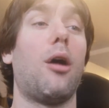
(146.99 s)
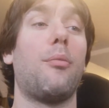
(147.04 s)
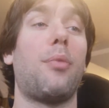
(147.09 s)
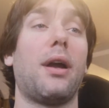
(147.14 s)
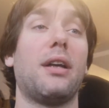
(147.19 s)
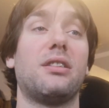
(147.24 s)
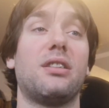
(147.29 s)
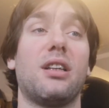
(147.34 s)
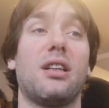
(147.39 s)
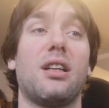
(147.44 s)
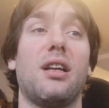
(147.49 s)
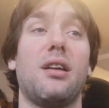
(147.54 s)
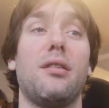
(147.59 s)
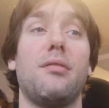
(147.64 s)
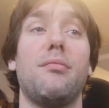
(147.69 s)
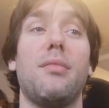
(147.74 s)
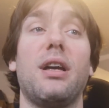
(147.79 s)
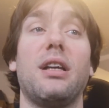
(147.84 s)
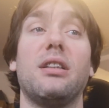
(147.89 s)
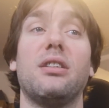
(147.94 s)
basically
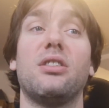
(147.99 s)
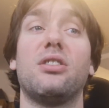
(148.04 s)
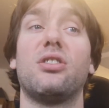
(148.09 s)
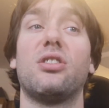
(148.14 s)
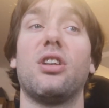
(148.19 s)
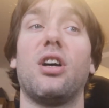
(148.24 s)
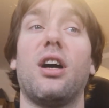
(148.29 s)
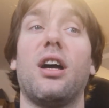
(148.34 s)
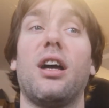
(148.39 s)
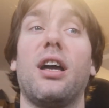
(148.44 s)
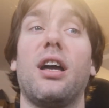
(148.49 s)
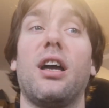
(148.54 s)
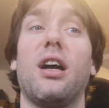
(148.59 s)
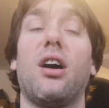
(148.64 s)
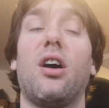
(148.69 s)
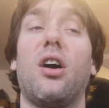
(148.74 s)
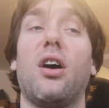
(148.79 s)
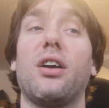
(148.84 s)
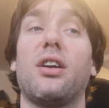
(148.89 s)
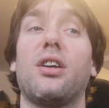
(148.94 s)
means that
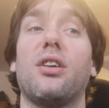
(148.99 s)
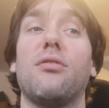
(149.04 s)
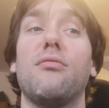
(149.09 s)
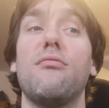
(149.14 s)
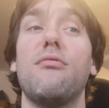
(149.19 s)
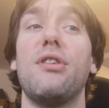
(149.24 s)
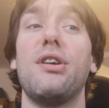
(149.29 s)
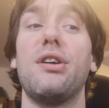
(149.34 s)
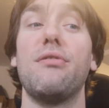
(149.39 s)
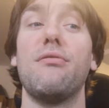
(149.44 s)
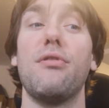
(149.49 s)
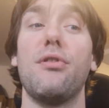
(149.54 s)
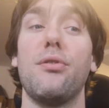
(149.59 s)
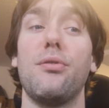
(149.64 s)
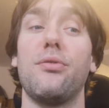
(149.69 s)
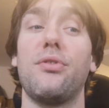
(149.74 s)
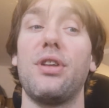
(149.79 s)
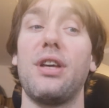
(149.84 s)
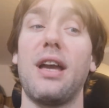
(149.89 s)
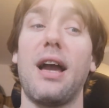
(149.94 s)
I can
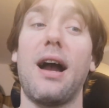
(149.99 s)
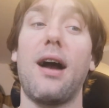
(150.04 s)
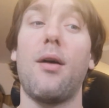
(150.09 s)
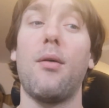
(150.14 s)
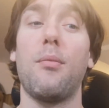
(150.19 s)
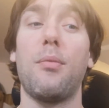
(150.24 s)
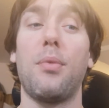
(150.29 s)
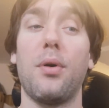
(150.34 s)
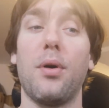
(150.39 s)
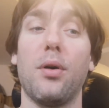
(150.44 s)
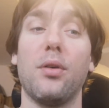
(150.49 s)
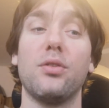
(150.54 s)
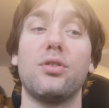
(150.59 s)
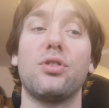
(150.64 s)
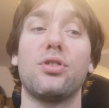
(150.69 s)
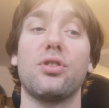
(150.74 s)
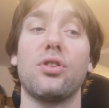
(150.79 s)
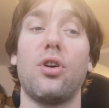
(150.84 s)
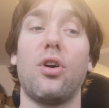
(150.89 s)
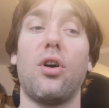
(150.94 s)
reroute the
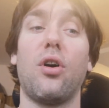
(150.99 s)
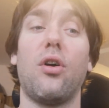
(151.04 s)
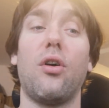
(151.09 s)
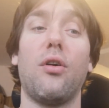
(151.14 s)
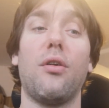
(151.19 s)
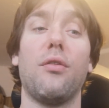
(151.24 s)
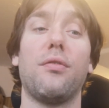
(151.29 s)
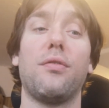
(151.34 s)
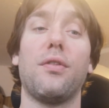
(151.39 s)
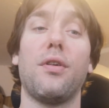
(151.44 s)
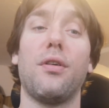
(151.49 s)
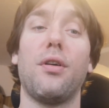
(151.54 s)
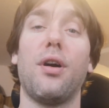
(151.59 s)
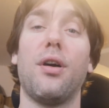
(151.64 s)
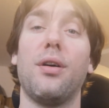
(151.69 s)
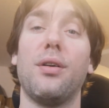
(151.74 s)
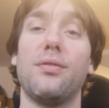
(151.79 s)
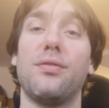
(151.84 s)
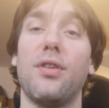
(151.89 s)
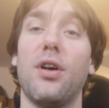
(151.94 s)
outputs of
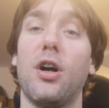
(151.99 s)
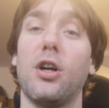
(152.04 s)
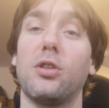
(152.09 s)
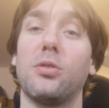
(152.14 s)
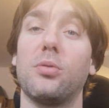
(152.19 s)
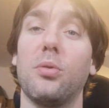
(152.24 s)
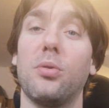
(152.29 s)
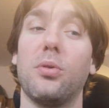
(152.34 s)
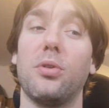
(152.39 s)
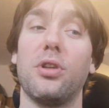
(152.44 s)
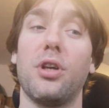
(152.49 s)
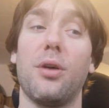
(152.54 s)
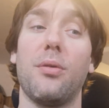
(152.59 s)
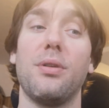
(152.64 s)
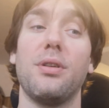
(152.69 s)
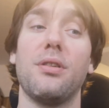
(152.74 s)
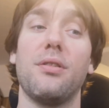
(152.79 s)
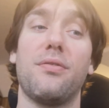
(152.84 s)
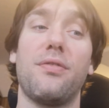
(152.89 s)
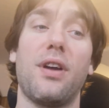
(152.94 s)
a virtual audio
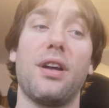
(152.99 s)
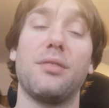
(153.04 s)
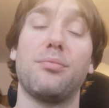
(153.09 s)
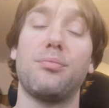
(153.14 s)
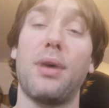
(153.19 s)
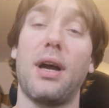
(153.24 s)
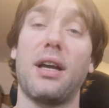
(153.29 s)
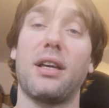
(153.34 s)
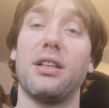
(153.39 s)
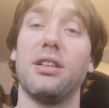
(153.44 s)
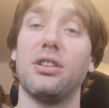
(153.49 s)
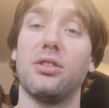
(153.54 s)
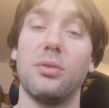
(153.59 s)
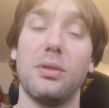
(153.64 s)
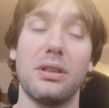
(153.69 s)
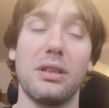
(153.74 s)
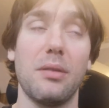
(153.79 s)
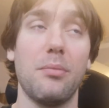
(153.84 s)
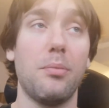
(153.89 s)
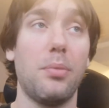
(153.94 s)
interface back into
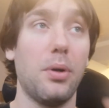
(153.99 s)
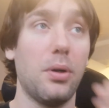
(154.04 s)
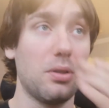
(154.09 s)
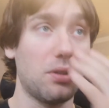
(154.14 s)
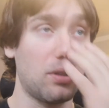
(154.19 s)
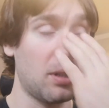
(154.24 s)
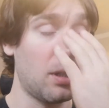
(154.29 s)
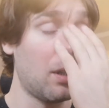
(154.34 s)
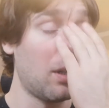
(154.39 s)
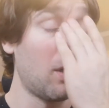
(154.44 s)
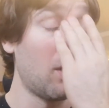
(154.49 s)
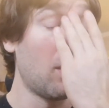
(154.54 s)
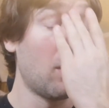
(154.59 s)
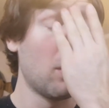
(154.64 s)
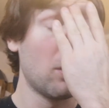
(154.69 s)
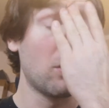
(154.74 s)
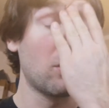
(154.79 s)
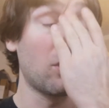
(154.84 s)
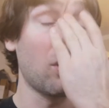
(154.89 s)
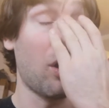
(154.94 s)
its inputs.
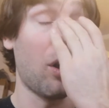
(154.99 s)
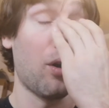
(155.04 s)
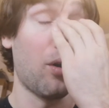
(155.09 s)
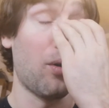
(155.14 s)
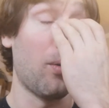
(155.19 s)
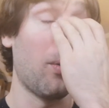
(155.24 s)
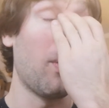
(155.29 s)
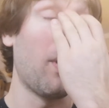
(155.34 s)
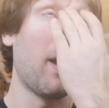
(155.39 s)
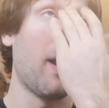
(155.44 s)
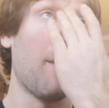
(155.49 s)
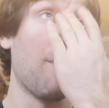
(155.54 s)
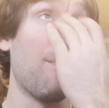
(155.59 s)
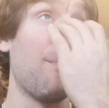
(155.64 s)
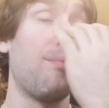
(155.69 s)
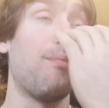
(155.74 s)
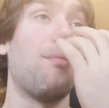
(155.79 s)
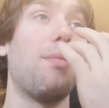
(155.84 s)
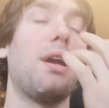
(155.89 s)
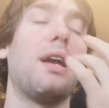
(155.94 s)
So it
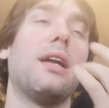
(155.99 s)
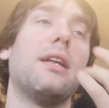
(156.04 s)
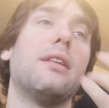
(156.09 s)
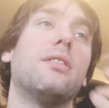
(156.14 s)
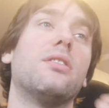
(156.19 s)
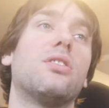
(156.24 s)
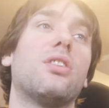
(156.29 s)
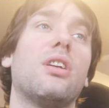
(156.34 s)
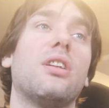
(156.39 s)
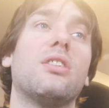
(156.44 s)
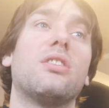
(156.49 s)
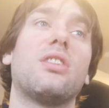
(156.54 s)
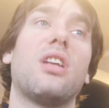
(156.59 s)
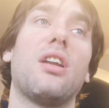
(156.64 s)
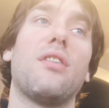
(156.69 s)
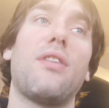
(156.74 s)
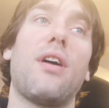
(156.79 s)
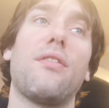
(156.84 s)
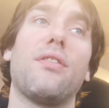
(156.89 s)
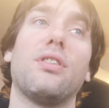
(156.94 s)
means that instead
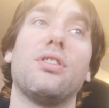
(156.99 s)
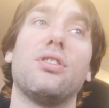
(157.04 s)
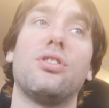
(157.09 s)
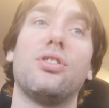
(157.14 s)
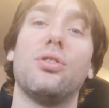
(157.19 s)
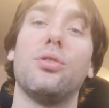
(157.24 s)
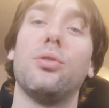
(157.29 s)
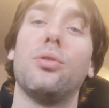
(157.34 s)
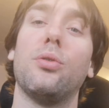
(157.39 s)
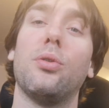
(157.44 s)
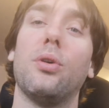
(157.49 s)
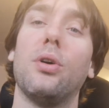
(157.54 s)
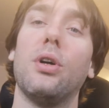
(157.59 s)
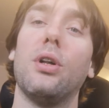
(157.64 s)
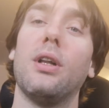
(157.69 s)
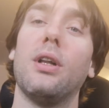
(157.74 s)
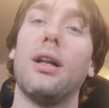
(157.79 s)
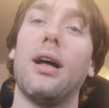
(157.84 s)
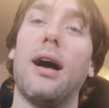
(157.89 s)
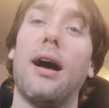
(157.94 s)
of having to
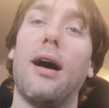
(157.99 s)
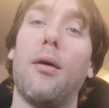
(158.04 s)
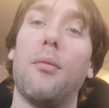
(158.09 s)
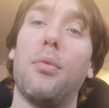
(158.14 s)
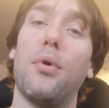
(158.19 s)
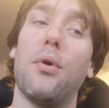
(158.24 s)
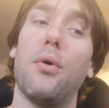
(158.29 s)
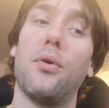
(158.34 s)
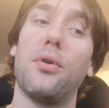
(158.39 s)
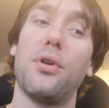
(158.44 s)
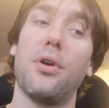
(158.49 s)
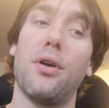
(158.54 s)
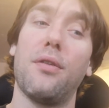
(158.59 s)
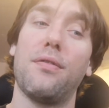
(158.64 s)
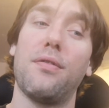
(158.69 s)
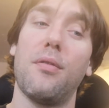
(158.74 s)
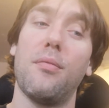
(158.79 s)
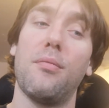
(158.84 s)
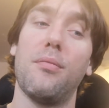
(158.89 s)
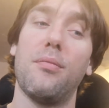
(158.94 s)
output audio
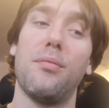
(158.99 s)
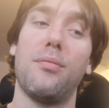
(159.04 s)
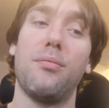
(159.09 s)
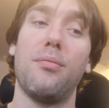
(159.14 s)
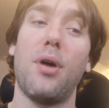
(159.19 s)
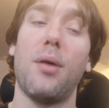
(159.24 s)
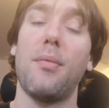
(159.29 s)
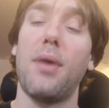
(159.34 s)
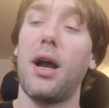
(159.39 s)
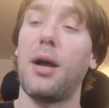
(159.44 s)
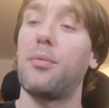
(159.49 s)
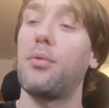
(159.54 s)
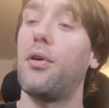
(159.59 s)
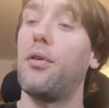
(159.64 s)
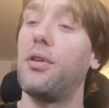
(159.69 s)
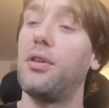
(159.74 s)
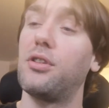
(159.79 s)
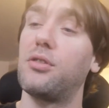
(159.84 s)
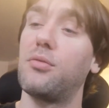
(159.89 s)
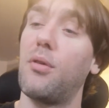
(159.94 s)
from my Mac Pro
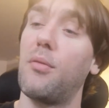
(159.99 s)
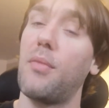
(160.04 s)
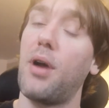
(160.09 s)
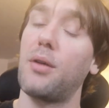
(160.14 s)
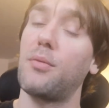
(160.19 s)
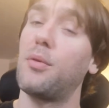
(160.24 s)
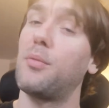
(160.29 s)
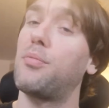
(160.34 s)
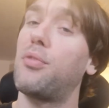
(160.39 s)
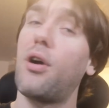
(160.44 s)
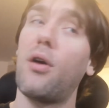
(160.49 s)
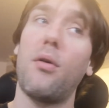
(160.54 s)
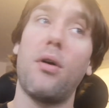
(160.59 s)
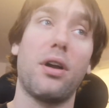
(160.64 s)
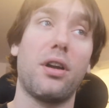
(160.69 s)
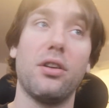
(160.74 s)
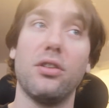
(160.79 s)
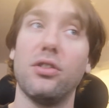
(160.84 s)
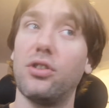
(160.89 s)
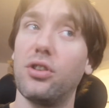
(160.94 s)
into my MacBook Pro, I
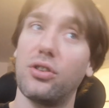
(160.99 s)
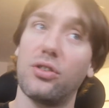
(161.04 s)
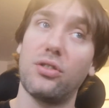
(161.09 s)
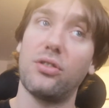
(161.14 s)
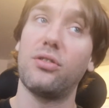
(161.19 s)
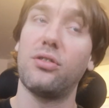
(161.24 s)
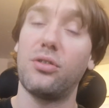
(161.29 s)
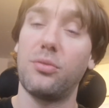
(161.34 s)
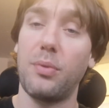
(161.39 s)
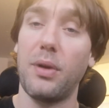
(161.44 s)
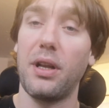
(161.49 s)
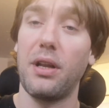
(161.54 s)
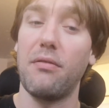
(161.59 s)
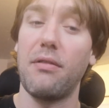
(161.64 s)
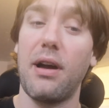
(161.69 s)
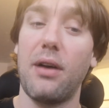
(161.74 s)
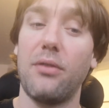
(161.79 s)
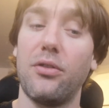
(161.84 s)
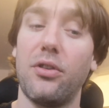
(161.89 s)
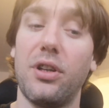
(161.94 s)
can just spin it
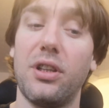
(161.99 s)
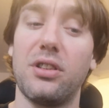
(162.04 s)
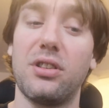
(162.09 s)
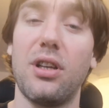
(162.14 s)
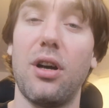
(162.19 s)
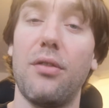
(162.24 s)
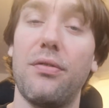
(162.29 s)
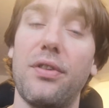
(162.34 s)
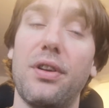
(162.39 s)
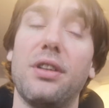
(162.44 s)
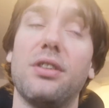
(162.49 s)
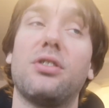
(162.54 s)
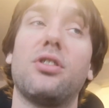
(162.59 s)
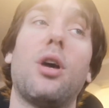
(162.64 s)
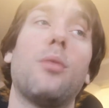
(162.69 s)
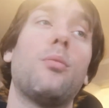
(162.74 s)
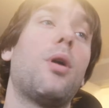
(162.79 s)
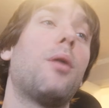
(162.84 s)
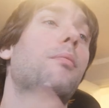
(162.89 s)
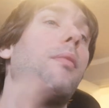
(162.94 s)
around on itself
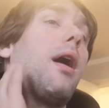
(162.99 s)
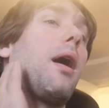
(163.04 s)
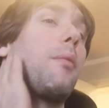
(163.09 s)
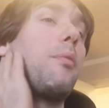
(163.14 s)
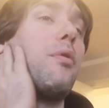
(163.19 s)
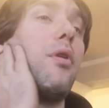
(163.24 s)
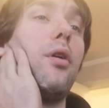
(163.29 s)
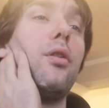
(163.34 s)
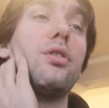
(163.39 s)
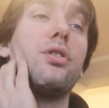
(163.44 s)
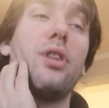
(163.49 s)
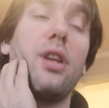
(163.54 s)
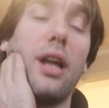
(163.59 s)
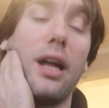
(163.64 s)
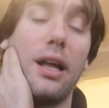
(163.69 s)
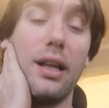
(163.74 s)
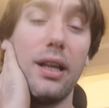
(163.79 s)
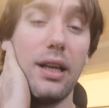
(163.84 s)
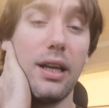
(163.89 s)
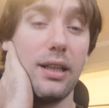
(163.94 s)
inside my Mac Pro. So that
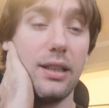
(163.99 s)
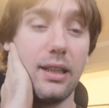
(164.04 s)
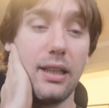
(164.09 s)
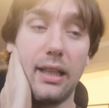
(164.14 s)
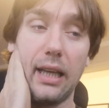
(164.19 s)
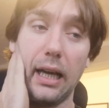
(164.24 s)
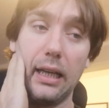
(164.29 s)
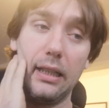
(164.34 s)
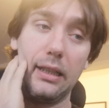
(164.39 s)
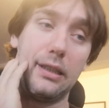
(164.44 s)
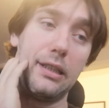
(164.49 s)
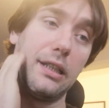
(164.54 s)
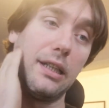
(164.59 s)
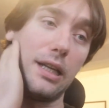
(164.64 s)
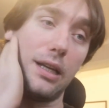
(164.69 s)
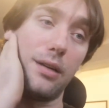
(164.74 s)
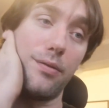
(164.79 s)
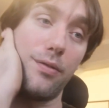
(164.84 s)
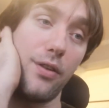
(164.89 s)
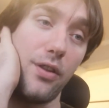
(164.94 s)
negates the
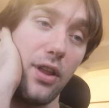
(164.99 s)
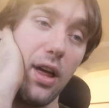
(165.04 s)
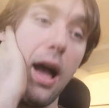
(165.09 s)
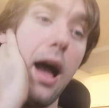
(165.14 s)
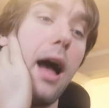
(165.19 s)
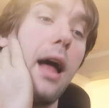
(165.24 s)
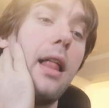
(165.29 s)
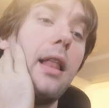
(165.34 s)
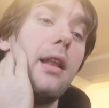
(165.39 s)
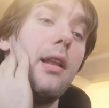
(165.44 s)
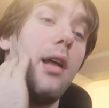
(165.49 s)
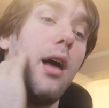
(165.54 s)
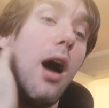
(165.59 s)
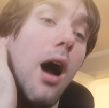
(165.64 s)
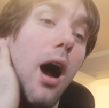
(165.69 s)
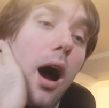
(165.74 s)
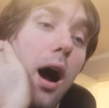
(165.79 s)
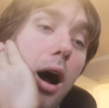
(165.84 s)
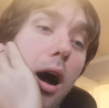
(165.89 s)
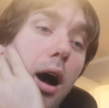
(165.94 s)
need for that.
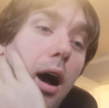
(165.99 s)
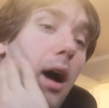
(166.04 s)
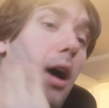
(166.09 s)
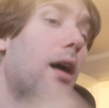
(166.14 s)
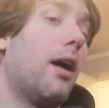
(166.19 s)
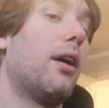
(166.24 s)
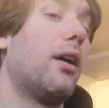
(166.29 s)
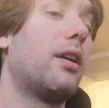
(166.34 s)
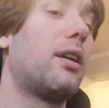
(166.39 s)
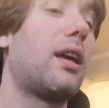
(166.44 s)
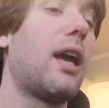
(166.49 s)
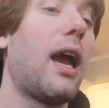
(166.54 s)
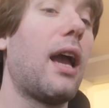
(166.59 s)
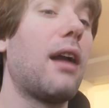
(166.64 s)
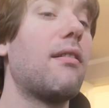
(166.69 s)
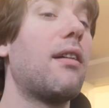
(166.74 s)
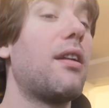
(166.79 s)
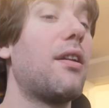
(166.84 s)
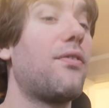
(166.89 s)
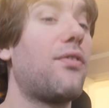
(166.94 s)
Getting
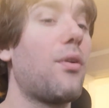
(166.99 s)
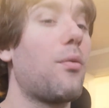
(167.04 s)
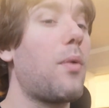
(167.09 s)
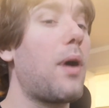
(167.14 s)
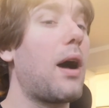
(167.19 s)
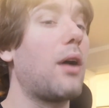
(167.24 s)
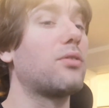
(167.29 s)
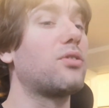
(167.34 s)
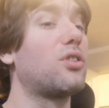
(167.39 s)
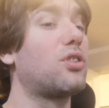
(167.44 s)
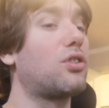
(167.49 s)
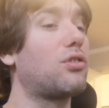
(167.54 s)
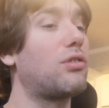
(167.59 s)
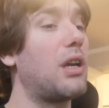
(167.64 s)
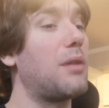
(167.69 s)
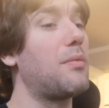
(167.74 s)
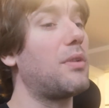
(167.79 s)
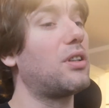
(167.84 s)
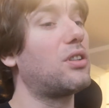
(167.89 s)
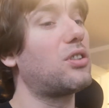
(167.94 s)
rid of the Wowzer
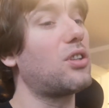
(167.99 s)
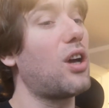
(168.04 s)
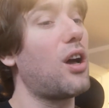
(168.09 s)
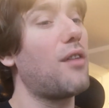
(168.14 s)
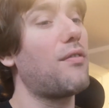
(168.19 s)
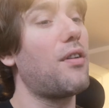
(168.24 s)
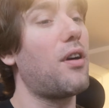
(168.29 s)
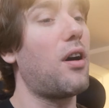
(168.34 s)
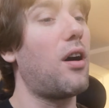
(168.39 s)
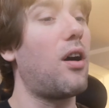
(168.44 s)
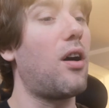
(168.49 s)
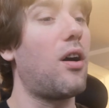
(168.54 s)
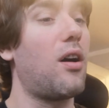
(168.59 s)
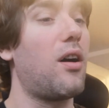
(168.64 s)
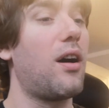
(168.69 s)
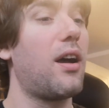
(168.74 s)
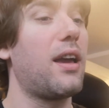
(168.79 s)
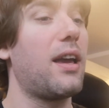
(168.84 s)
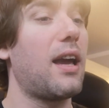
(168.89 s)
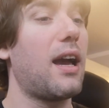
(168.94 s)
streaming server,
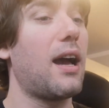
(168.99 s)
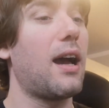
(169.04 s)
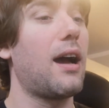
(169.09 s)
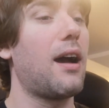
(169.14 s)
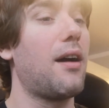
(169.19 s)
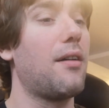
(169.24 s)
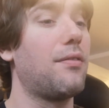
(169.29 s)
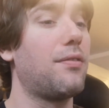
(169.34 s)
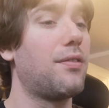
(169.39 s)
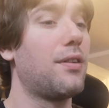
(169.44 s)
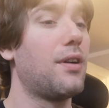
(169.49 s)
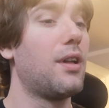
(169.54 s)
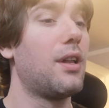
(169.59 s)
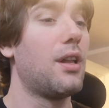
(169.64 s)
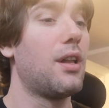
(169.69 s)
I have